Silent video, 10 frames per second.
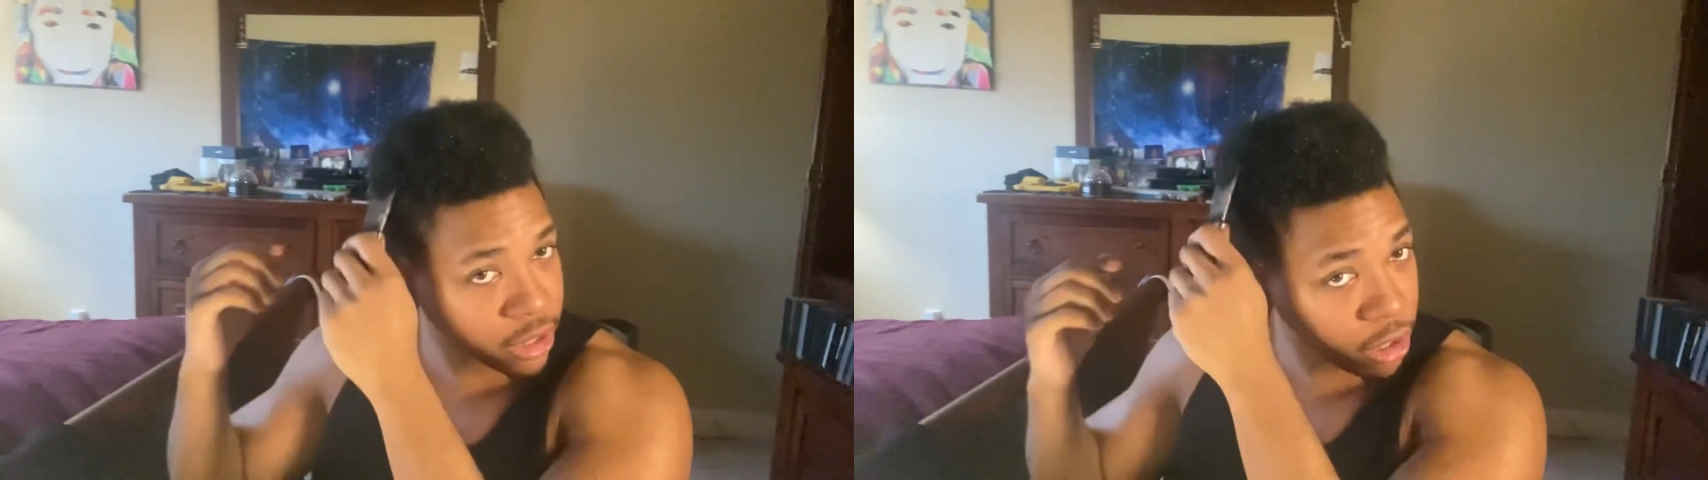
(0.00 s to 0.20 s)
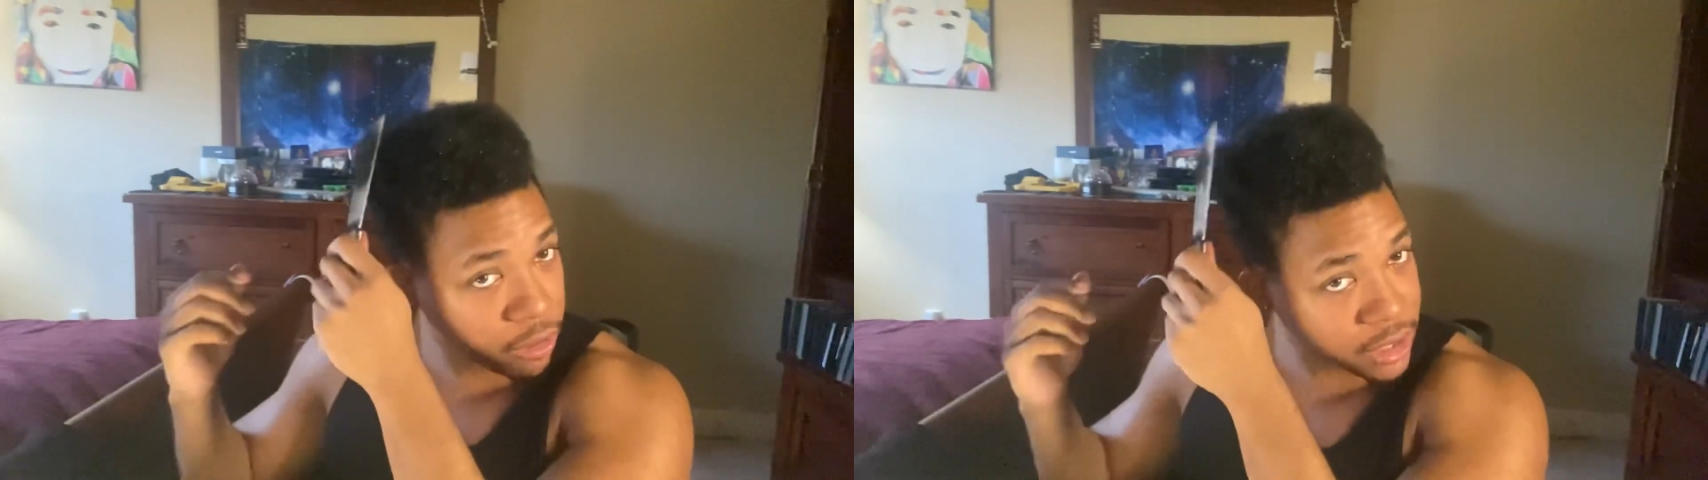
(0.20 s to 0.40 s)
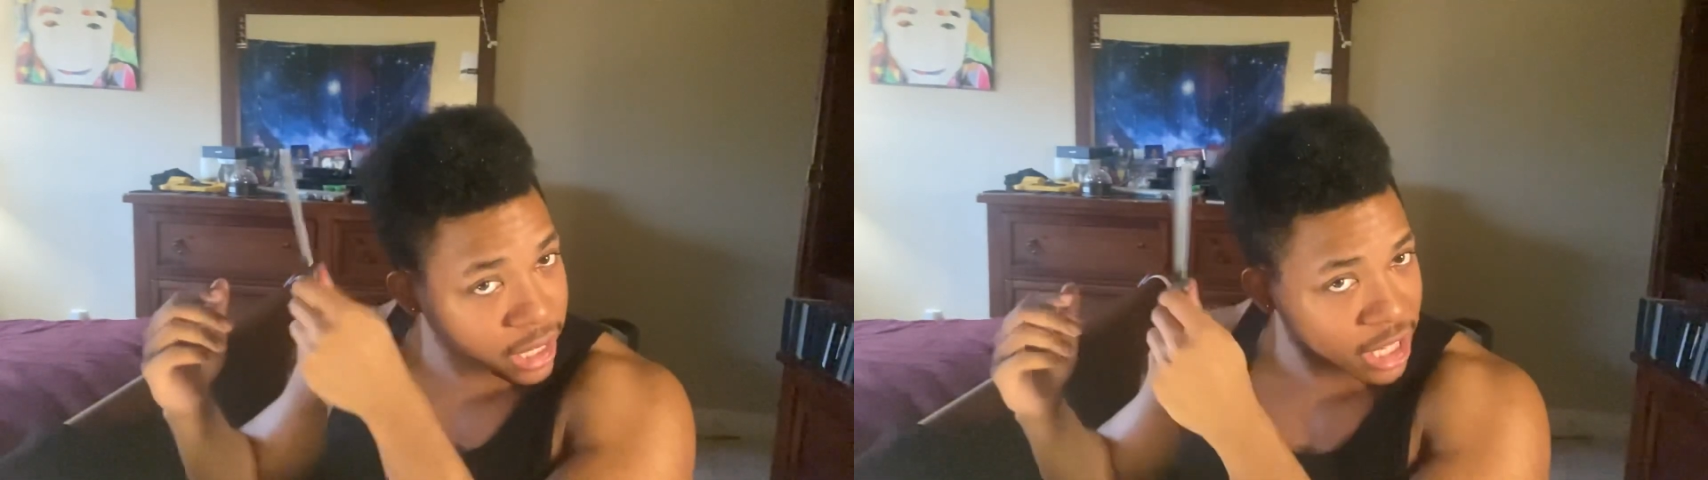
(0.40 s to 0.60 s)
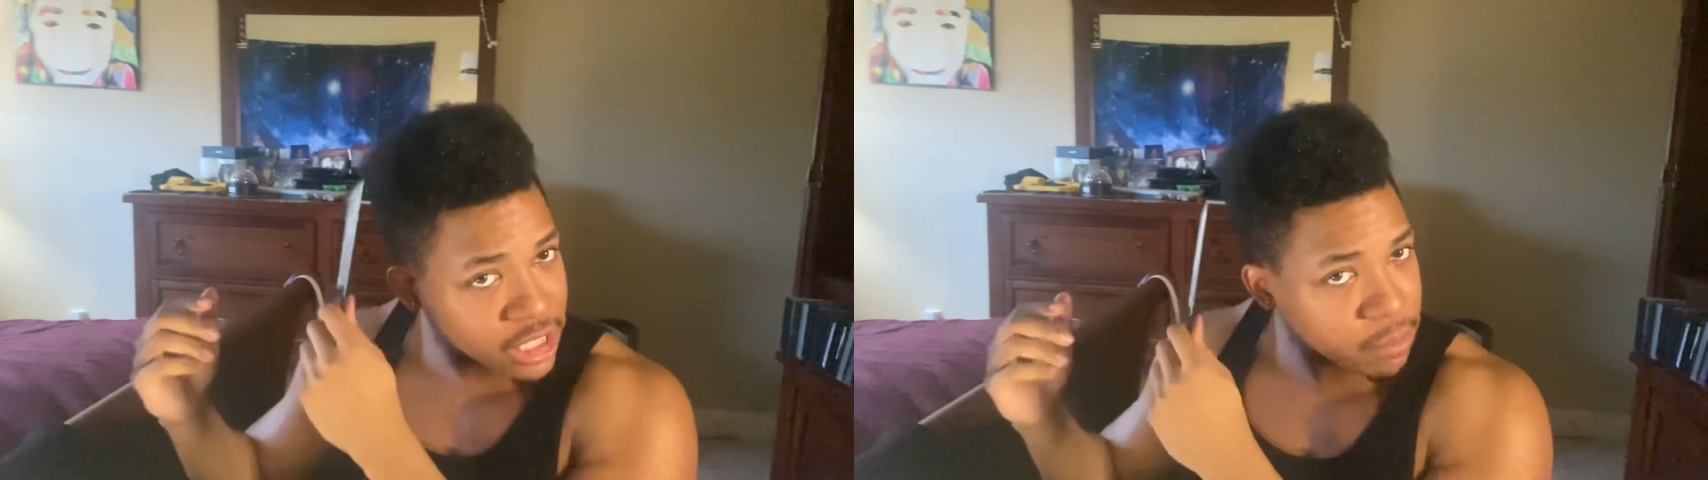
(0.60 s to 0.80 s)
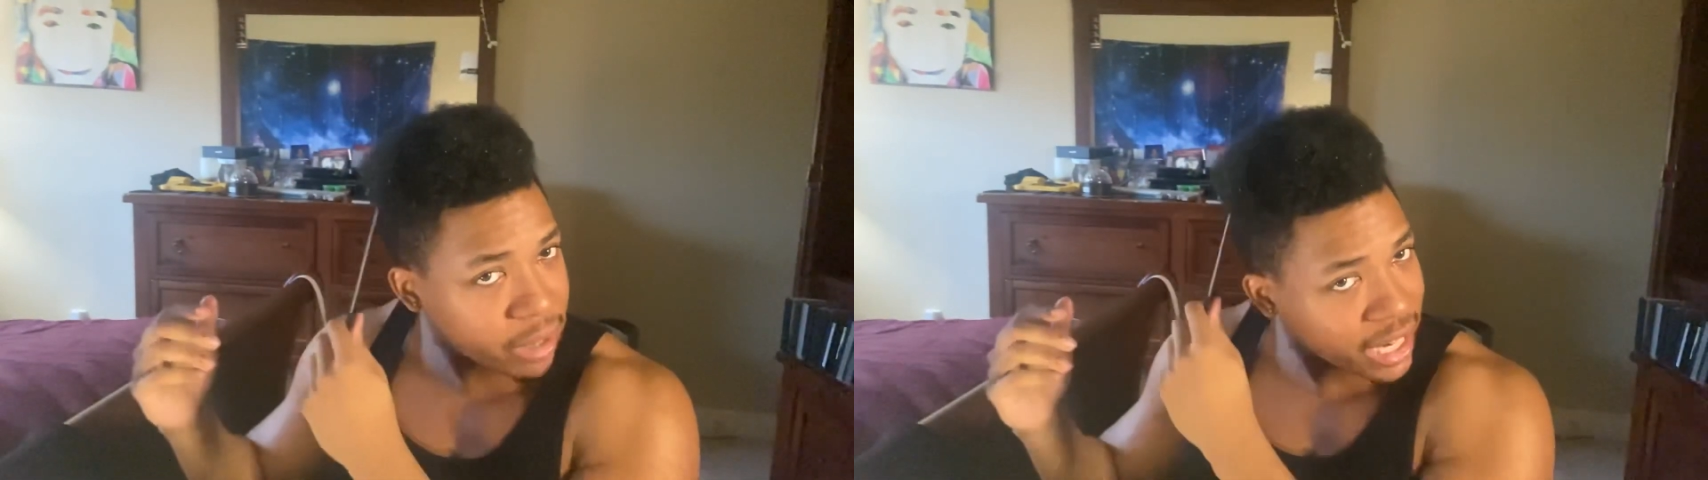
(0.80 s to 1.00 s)
they're always like,
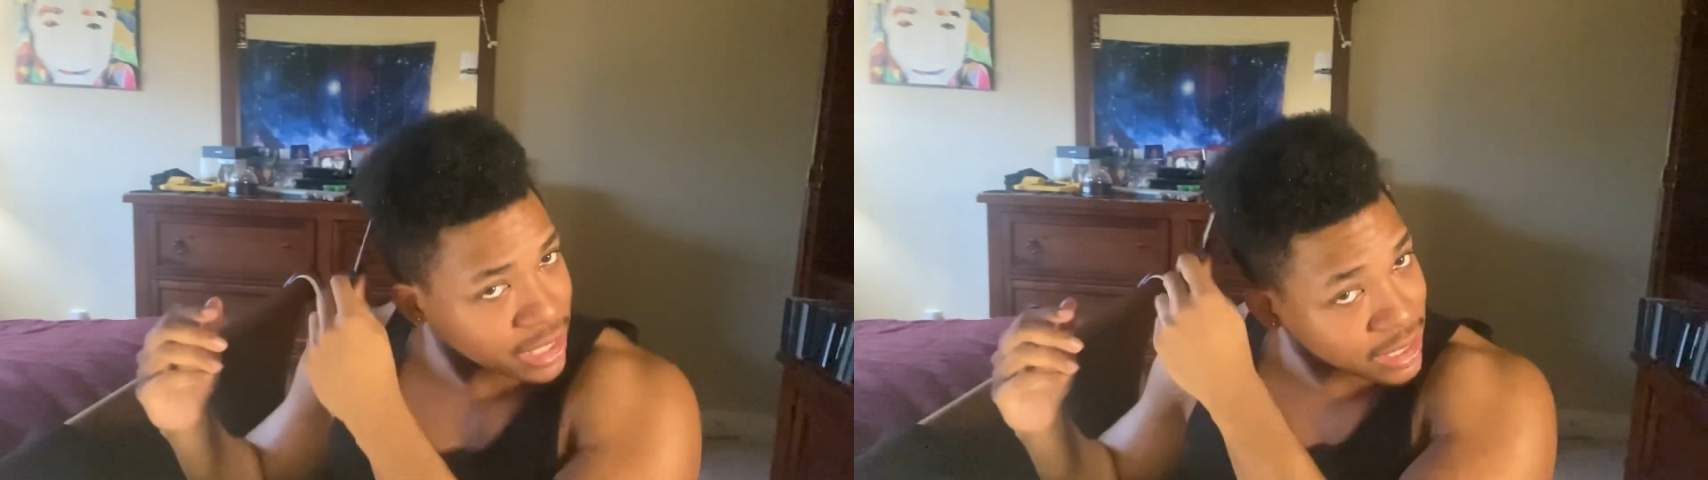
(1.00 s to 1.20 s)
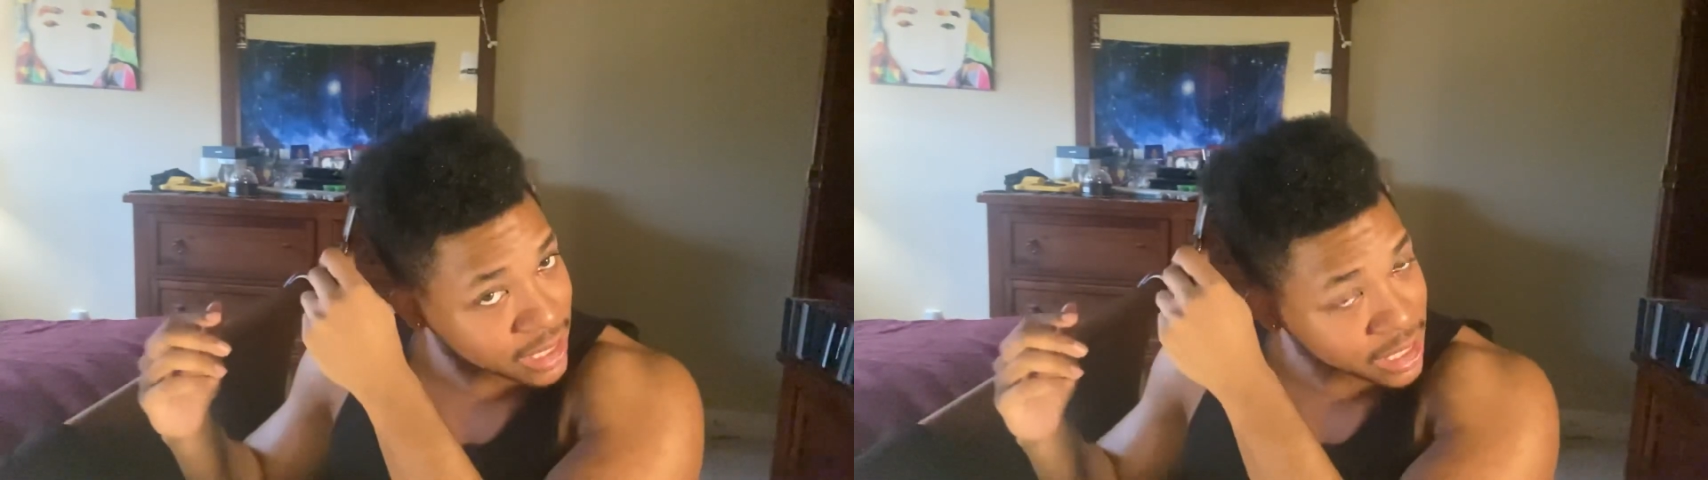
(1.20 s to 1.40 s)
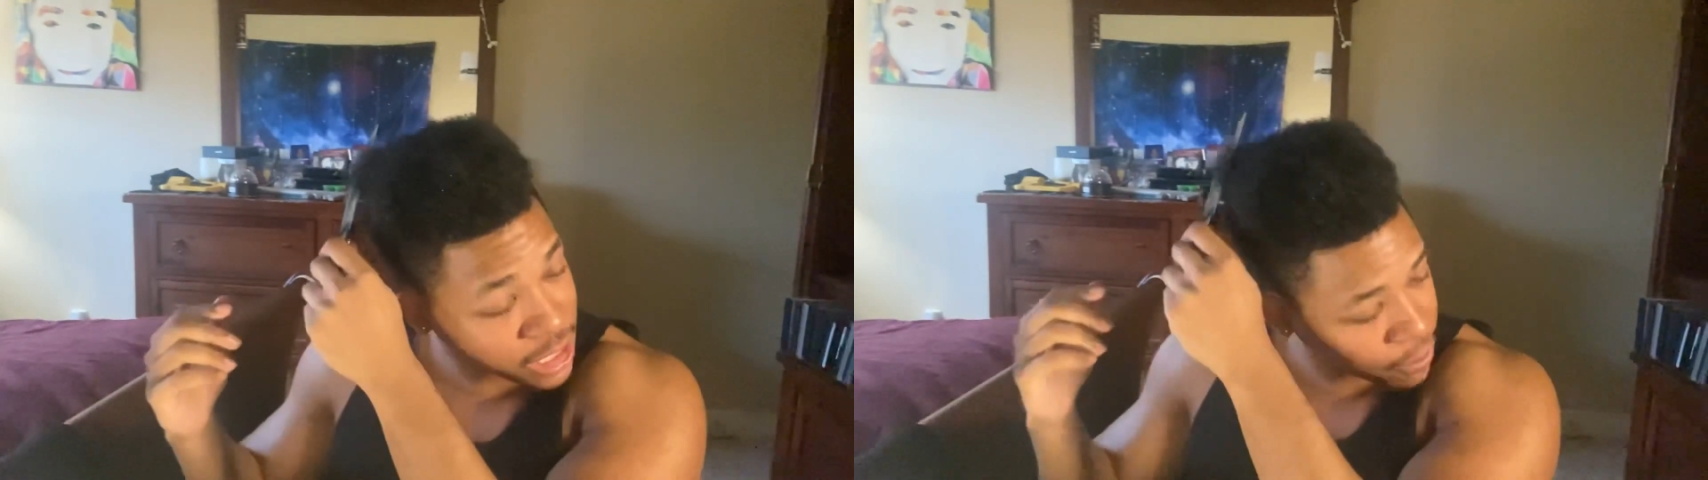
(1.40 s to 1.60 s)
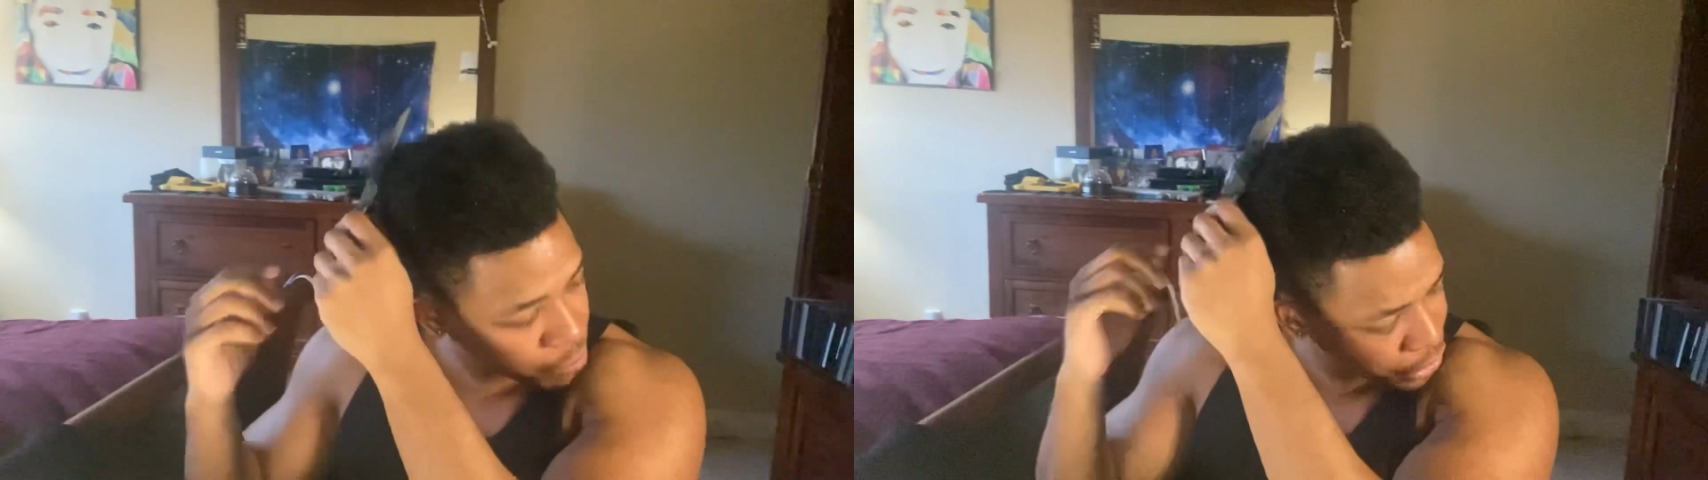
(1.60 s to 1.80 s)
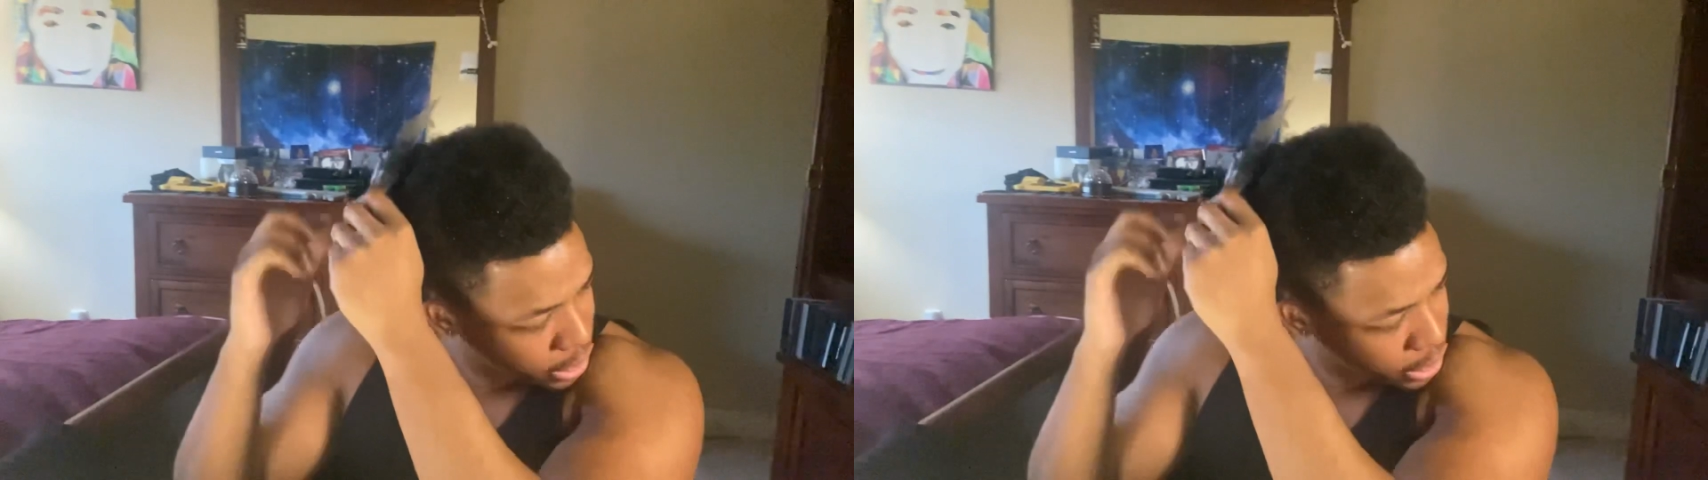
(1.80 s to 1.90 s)
it's my decision.